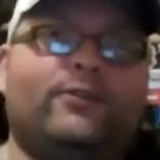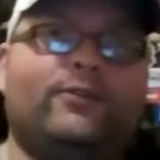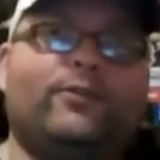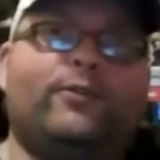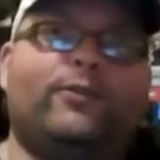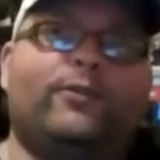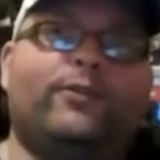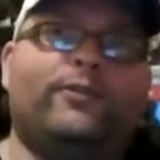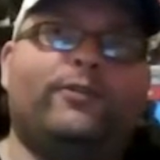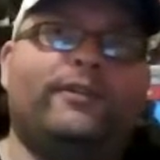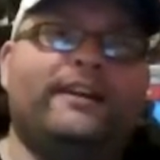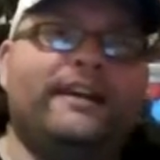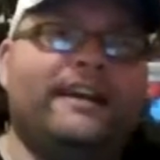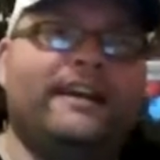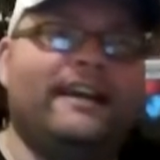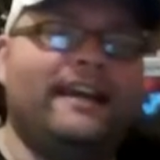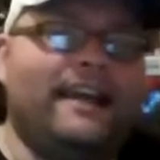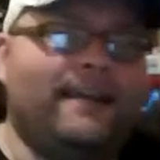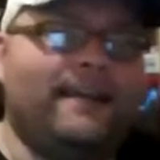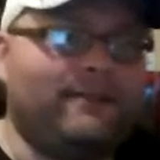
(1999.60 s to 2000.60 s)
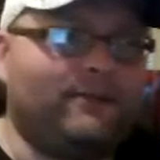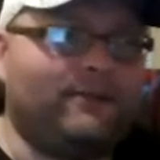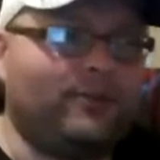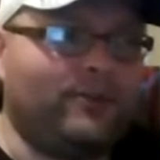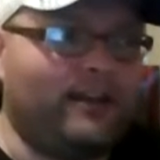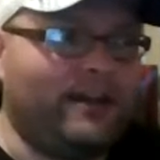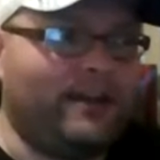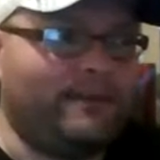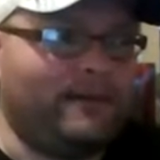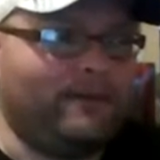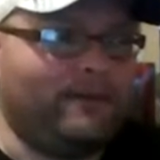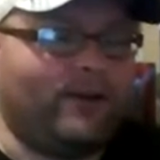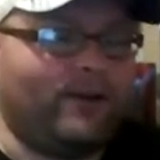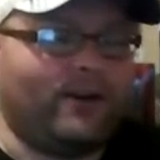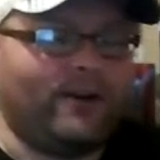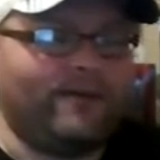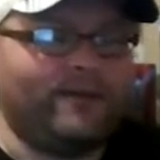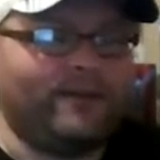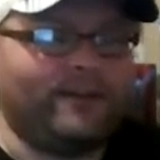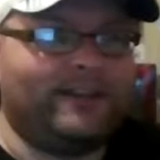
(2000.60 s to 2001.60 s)
or if I've done it a bit
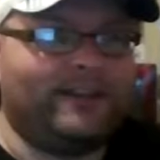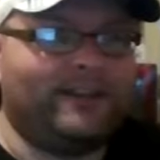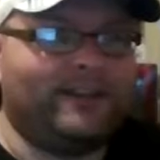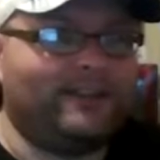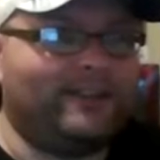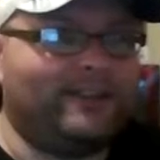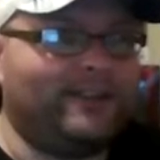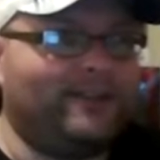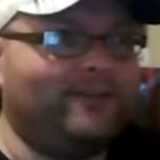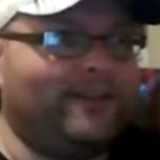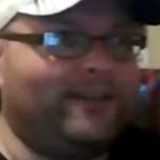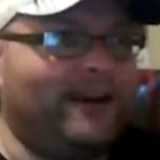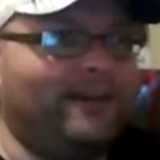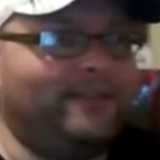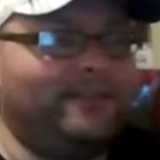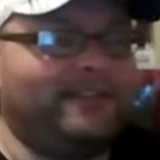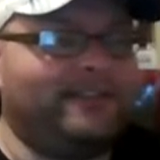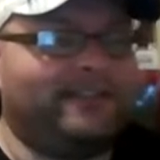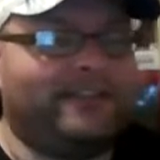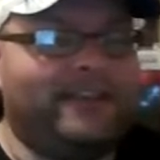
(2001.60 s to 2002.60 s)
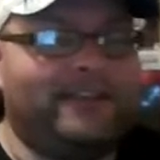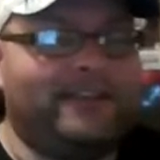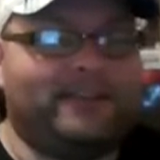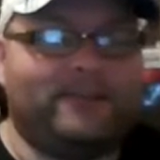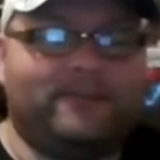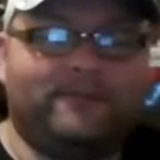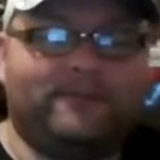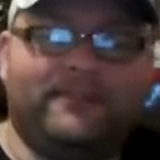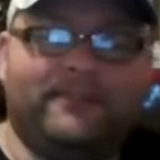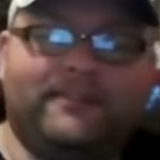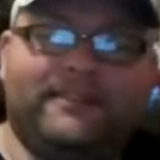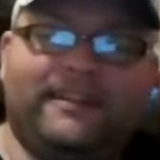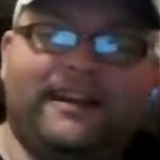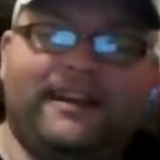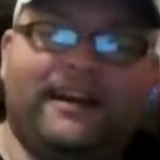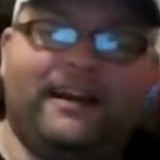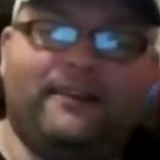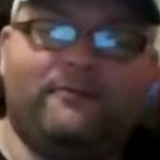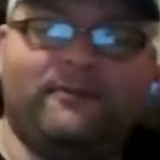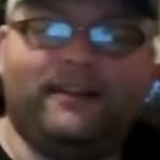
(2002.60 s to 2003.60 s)
wrong and we're going to turn around and say something
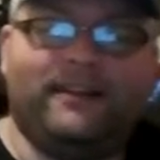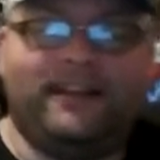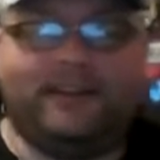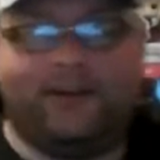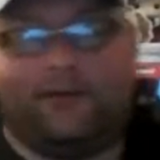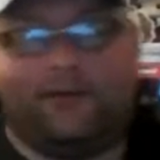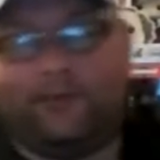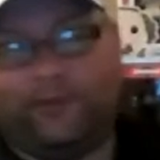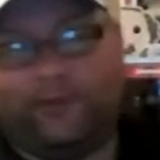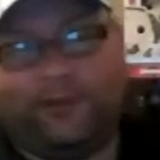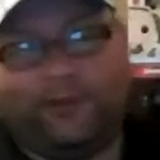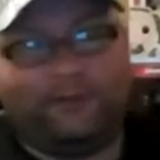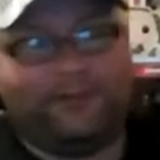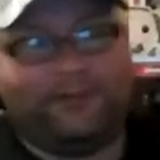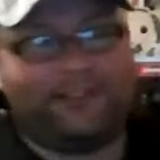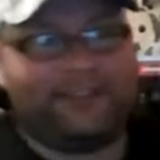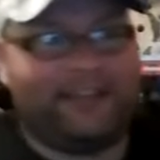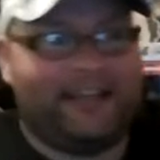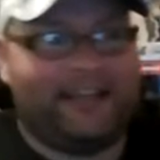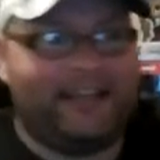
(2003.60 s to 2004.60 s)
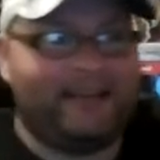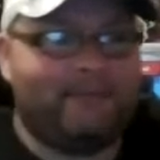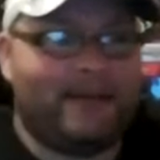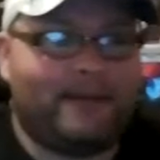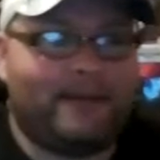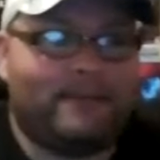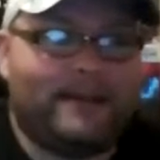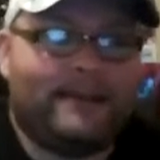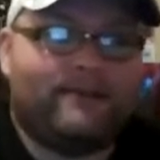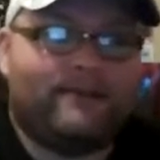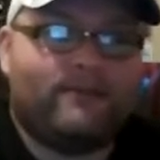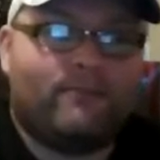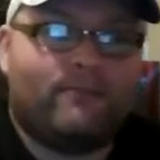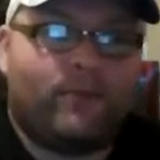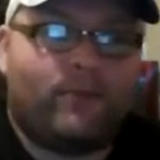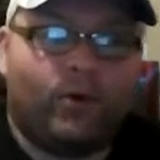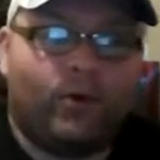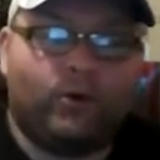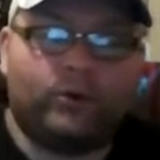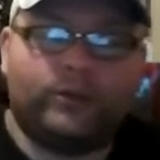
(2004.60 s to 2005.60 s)
that I really don't want them to say and make me even
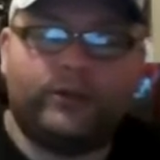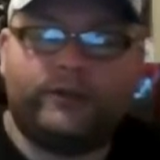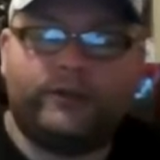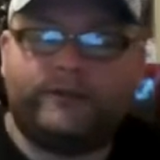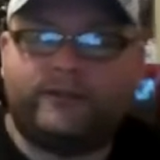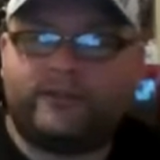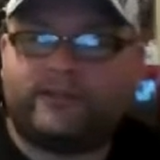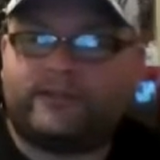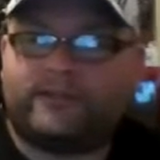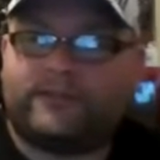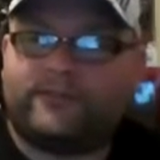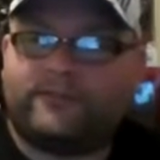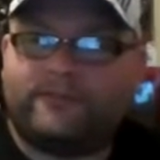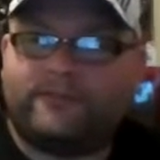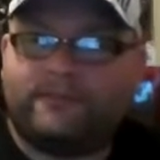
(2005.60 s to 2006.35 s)
more nervous.